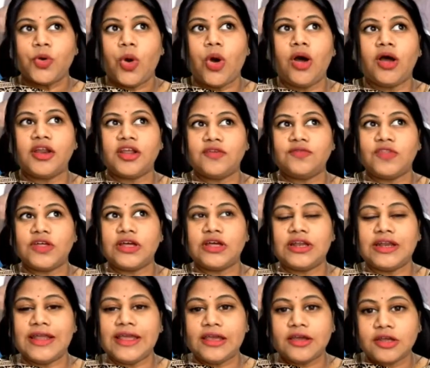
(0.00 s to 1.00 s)
or if the
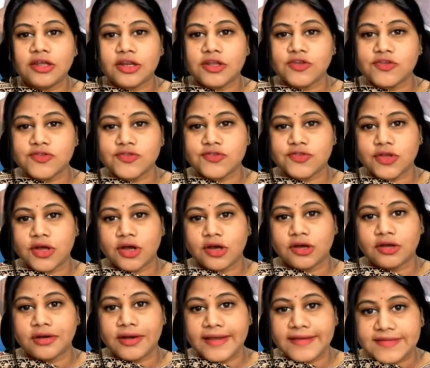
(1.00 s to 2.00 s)
layer is
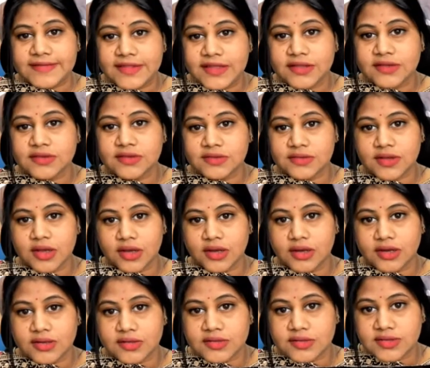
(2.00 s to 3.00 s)
less than
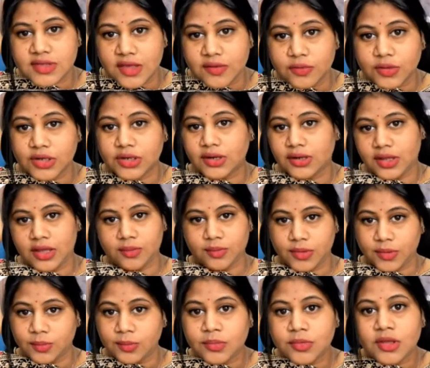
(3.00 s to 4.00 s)
7
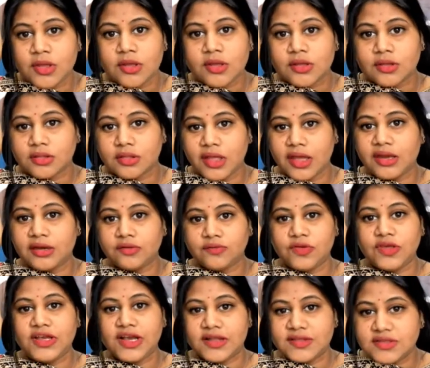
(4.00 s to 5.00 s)
mm, then
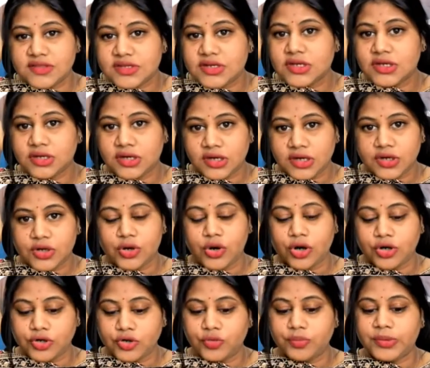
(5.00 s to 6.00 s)
we consider it
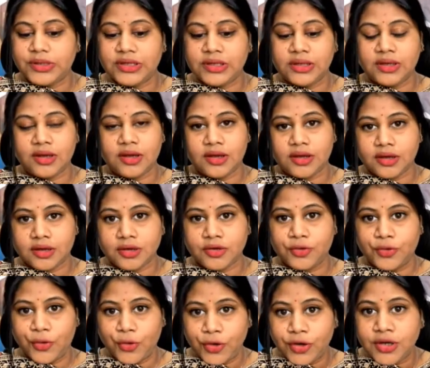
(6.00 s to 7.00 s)
not to be
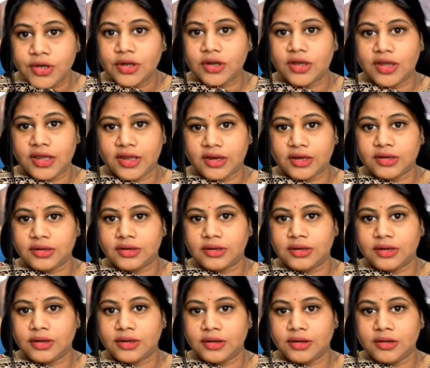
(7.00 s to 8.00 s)
good
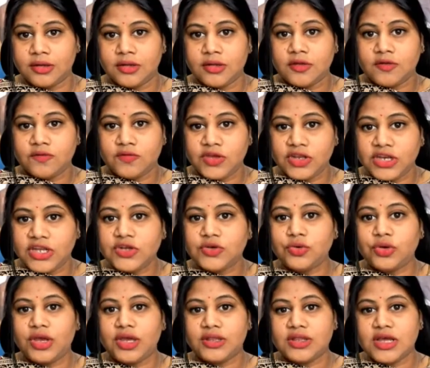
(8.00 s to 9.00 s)
and we need
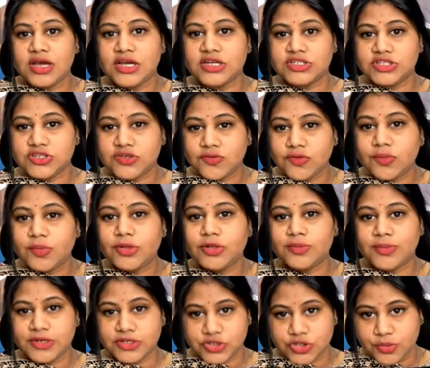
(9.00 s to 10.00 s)
to get the achievable
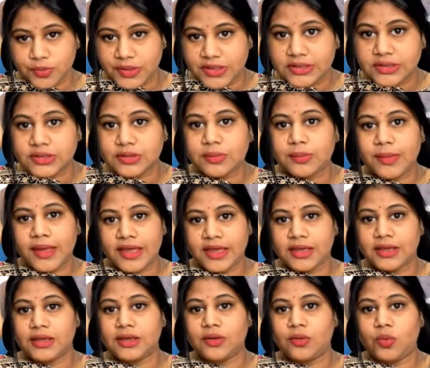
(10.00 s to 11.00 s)
measurement
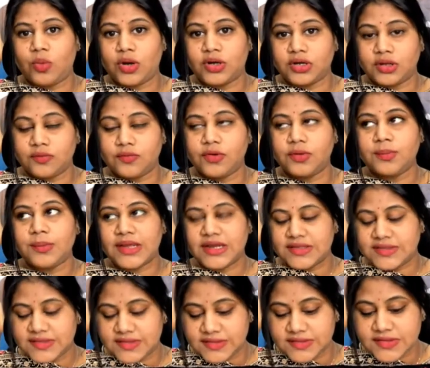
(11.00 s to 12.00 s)
by whatever
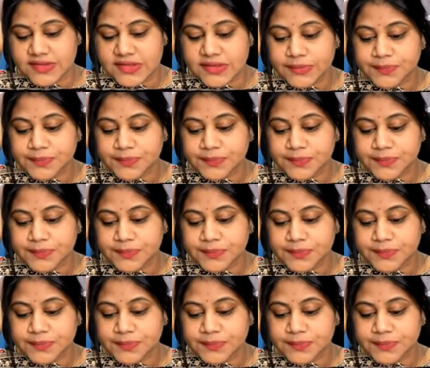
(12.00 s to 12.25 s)
medicines.